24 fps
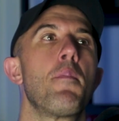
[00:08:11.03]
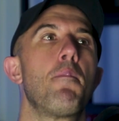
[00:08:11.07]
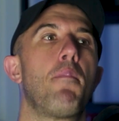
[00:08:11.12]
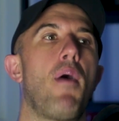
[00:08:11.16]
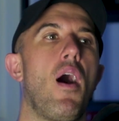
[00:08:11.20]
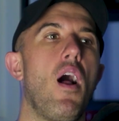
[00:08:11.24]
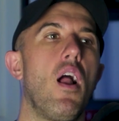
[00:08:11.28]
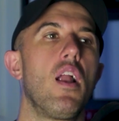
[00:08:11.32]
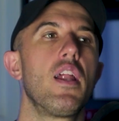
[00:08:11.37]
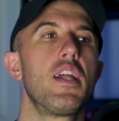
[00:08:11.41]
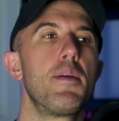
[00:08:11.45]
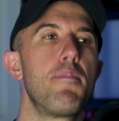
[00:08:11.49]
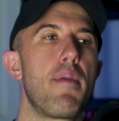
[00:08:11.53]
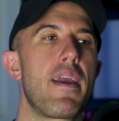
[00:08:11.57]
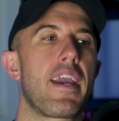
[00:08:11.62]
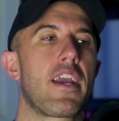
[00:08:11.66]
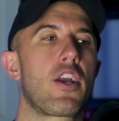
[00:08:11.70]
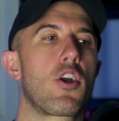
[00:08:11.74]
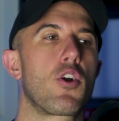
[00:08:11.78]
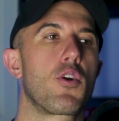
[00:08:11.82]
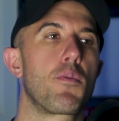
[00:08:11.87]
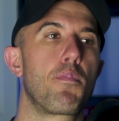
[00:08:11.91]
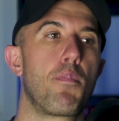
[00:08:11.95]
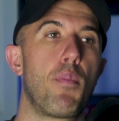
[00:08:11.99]

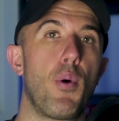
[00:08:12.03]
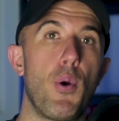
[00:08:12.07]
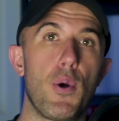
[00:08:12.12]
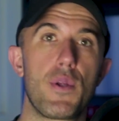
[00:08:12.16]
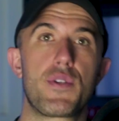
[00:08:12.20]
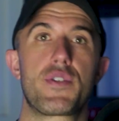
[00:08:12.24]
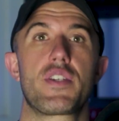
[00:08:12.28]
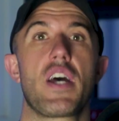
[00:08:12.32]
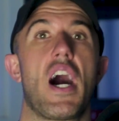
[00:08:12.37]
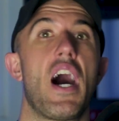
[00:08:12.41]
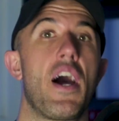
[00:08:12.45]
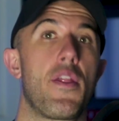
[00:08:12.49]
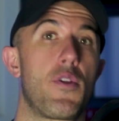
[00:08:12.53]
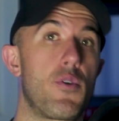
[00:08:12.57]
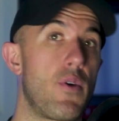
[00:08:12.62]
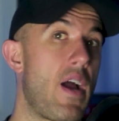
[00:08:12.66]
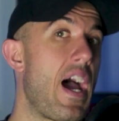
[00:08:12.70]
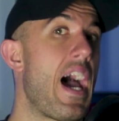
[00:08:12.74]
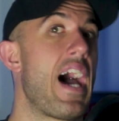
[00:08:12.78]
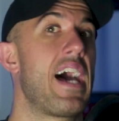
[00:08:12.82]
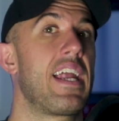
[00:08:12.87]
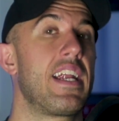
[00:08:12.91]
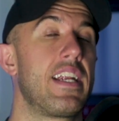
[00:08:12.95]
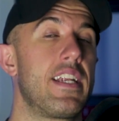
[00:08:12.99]
Polymaker puts other
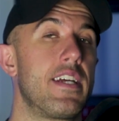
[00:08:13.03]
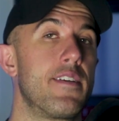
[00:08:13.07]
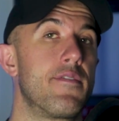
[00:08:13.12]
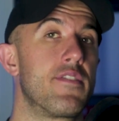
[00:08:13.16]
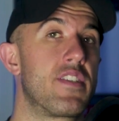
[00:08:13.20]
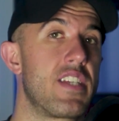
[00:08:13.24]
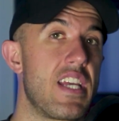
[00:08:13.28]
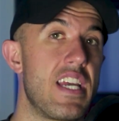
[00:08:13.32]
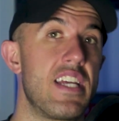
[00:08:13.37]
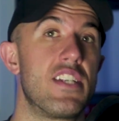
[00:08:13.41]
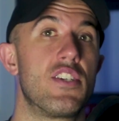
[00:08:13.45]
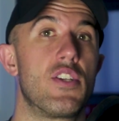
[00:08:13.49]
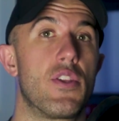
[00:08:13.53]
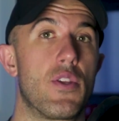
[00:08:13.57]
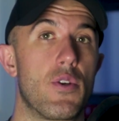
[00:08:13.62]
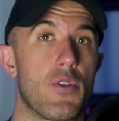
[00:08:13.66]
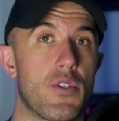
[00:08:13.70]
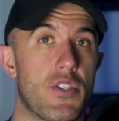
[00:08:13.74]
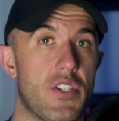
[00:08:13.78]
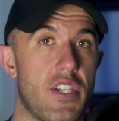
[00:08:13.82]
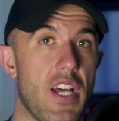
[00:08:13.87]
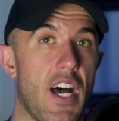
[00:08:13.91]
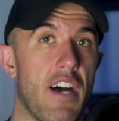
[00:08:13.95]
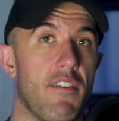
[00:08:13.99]
additives into their
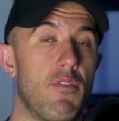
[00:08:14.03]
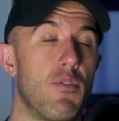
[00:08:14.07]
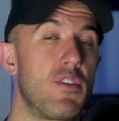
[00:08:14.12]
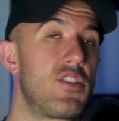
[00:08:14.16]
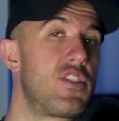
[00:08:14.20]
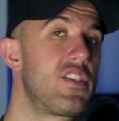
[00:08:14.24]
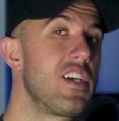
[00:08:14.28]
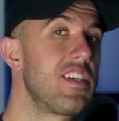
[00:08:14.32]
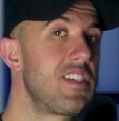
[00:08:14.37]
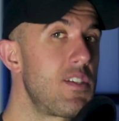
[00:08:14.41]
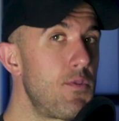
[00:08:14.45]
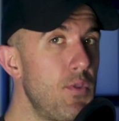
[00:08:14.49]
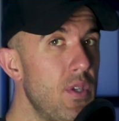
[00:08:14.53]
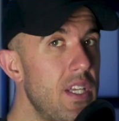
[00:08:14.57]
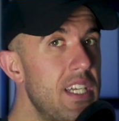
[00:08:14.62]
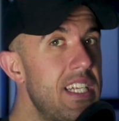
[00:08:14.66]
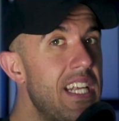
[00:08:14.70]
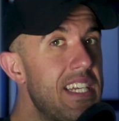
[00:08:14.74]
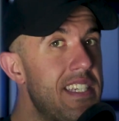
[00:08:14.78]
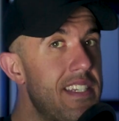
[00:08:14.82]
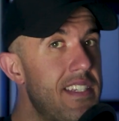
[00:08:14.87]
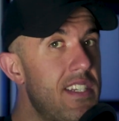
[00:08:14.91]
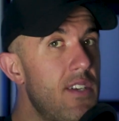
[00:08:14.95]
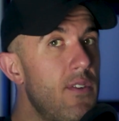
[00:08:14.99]
stuff, which doesn't really
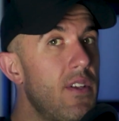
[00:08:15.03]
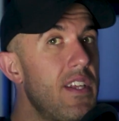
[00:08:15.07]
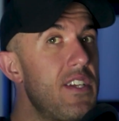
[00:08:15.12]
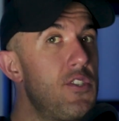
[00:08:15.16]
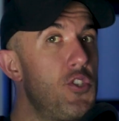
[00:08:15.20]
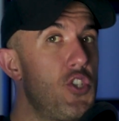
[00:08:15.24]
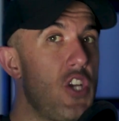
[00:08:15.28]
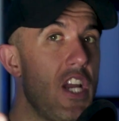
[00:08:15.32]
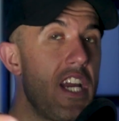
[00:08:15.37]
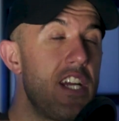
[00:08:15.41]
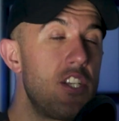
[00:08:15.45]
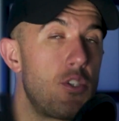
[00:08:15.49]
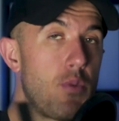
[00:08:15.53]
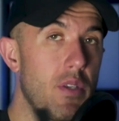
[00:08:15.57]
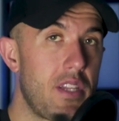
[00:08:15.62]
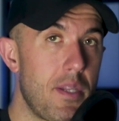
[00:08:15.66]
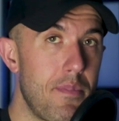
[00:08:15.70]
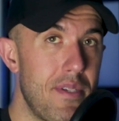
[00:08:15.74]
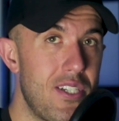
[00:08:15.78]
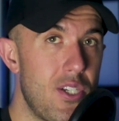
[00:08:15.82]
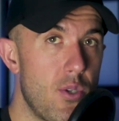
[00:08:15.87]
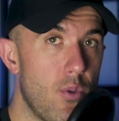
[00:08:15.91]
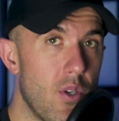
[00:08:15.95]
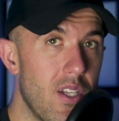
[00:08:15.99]
necessarily change what the
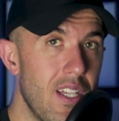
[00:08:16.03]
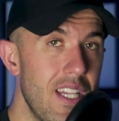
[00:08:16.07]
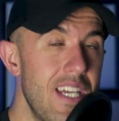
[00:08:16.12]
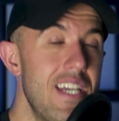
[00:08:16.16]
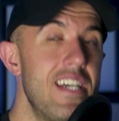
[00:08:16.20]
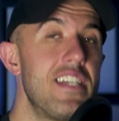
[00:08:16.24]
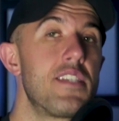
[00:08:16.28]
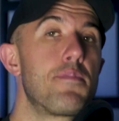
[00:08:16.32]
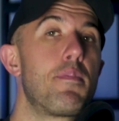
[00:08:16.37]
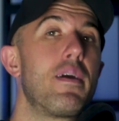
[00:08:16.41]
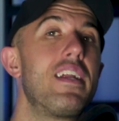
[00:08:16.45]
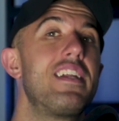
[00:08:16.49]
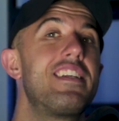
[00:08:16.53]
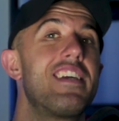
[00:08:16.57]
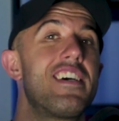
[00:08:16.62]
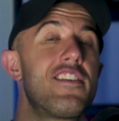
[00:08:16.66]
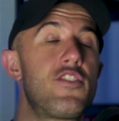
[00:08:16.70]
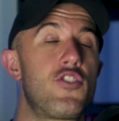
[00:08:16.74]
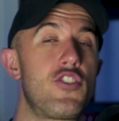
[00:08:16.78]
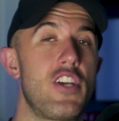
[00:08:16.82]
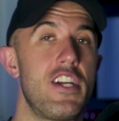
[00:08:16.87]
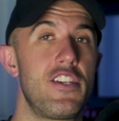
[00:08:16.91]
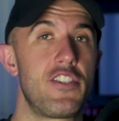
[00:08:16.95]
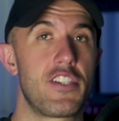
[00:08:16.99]
material is, but it
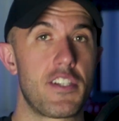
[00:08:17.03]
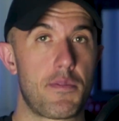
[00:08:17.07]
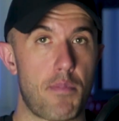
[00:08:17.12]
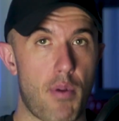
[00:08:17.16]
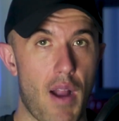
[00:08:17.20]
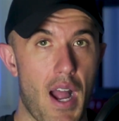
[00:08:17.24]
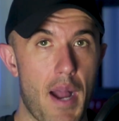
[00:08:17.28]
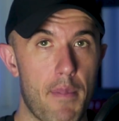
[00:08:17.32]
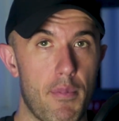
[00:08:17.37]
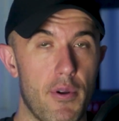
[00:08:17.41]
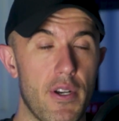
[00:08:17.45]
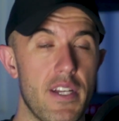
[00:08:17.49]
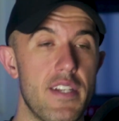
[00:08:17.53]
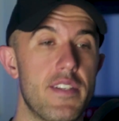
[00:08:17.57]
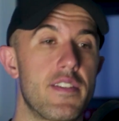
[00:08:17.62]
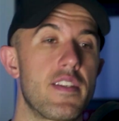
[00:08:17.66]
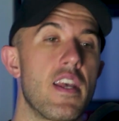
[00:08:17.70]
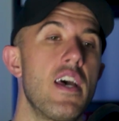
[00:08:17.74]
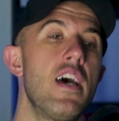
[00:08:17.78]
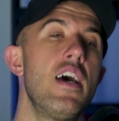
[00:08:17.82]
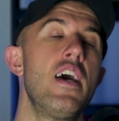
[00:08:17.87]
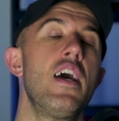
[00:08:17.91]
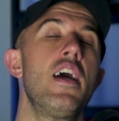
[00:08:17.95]
does change its properties.